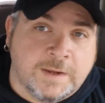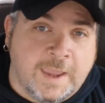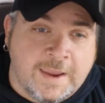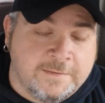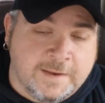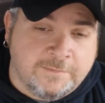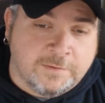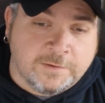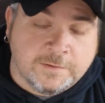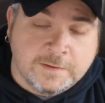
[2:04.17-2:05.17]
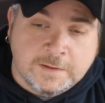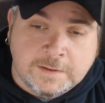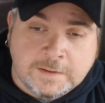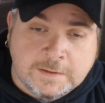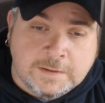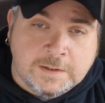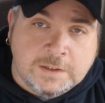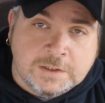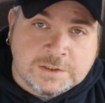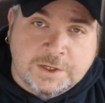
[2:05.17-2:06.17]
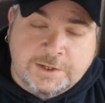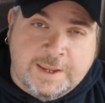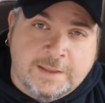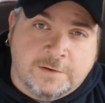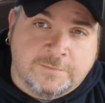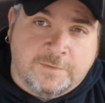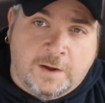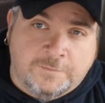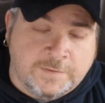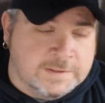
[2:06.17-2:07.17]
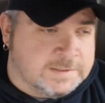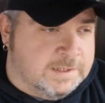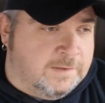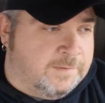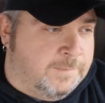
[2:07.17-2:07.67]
We ain't never stood together and fought for this stuff.